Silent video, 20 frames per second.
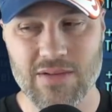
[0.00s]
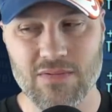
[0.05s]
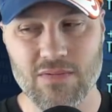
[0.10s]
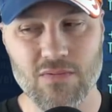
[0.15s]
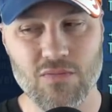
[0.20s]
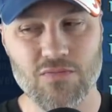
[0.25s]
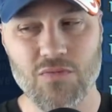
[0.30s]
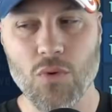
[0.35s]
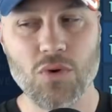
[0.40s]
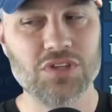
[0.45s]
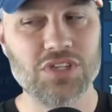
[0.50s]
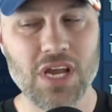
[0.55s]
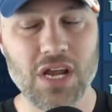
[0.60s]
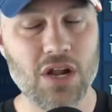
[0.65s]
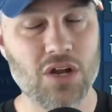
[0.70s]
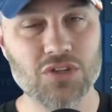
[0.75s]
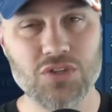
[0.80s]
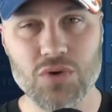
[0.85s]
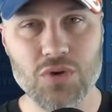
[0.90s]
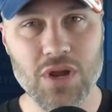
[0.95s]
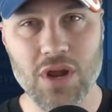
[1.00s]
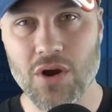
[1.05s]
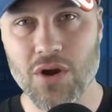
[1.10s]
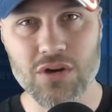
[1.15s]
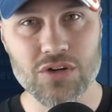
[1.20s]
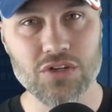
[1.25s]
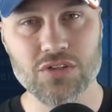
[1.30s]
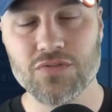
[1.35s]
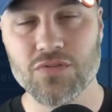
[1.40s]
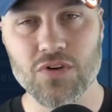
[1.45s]
foresight on 2
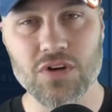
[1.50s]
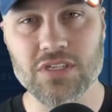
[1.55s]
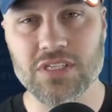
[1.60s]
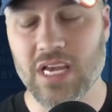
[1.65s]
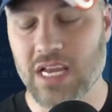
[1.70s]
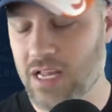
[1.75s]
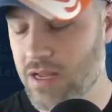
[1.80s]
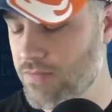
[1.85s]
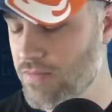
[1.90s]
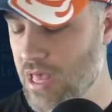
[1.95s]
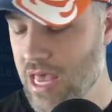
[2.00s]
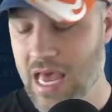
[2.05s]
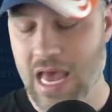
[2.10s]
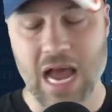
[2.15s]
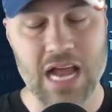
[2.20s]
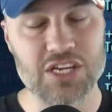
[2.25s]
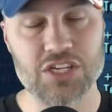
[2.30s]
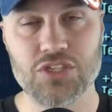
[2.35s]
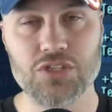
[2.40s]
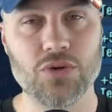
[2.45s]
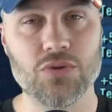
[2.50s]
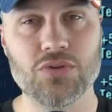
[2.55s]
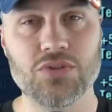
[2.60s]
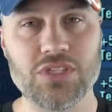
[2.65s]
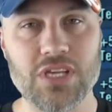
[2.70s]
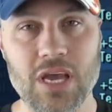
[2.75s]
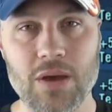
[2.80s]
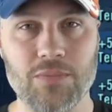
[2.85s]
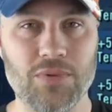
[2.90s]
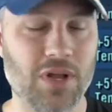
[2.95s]
characters for a Zeta, I just don't
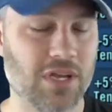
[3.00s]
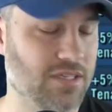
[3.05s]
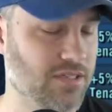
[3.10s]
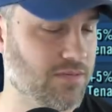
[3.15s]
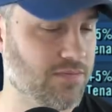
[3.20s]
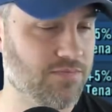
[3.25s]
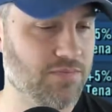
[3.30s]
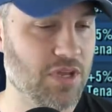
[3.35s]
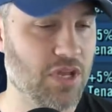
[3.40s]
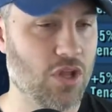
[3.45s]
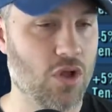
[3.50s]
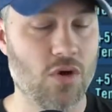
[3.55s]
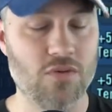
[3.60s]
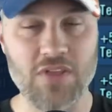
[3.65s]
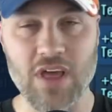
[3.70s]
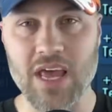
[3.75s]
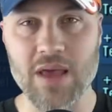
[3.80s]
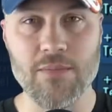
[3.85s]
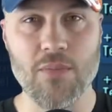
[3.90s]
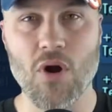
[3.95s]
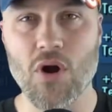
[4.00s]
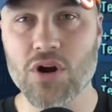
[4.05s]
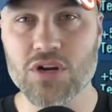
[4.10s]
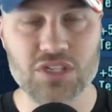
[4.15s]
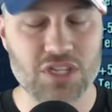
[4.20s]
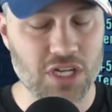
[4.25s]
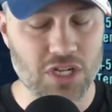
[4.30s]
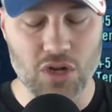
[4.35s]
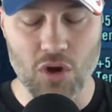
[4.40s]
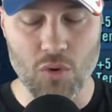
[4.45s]
see it. Plus, if they get marked,
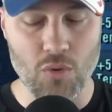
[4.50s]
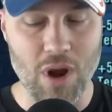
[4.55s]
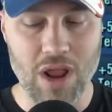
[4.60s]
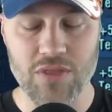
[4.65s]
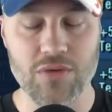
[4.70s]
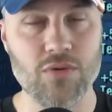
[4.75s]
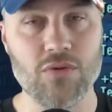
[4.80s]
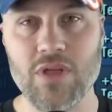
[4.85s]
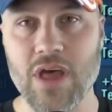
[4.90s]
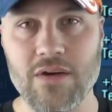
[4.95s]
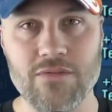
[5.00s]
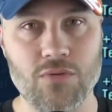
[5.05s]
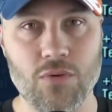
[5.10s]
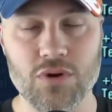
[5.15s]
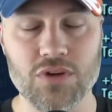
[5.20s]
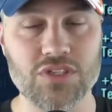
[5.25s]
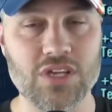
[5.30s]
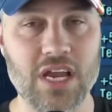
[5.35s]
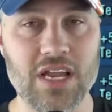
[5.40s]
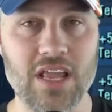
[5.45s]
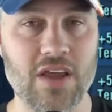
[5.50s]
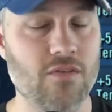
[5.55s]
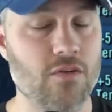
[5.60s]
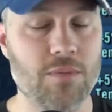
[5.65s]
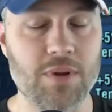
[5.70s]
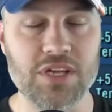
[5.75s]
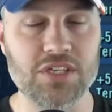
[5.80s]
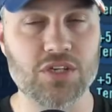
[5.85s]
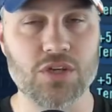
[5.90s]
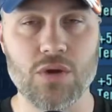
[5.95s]
it'll go right through that foresight and
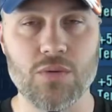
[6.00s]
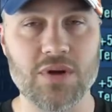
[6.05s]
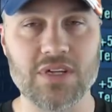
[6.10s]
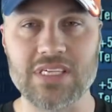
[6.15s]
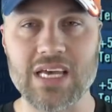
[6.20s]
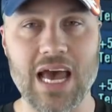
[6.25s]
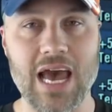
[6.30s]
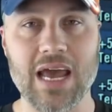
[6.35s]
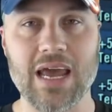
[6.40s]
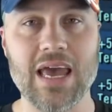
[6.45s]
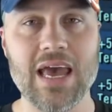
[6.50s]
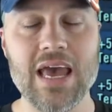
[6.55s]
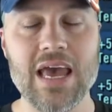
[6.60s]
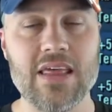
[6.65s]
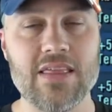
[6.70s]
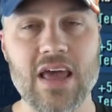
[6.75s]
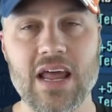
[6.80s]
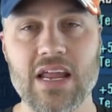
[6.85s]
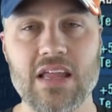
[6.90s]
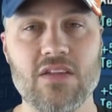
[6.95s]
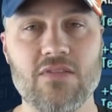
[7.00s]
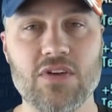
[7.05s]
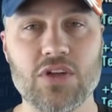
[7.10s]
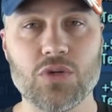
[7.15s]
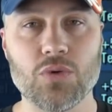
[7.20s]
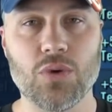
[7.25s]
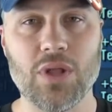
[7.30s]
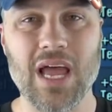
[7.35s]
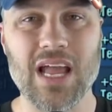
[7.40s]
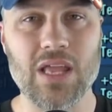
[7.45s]
everybody's going to attack that
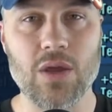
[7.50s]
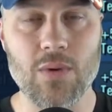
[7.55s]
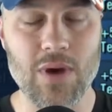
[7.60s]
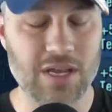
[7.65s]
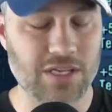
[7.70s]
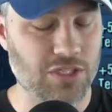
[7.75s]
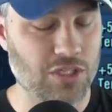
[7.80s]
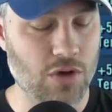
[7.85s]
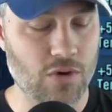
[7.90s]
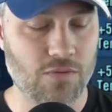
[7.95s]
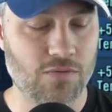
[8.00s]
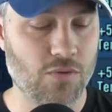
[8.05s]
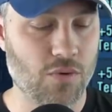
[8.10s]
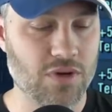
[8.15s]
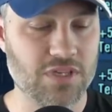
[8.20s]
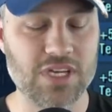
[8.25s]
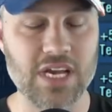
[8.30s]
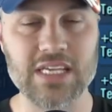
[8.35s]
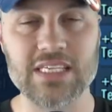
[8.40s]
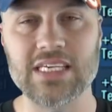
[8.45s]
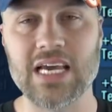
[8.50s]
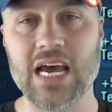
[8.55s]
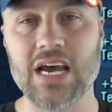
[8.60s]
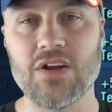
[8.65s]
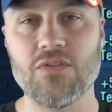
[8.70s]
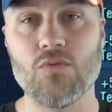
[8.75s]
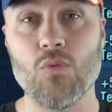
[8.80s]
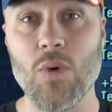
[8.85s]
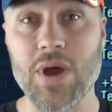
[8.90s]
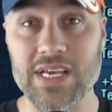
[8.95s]
individual anyway. So foresight's kind
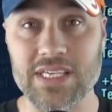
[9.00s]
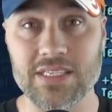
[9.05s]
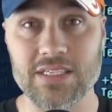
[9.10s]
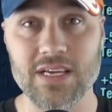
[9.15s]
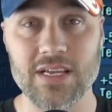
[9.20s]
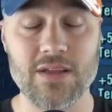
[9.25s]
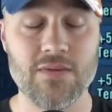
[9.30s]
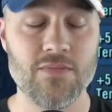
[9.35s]
of wasted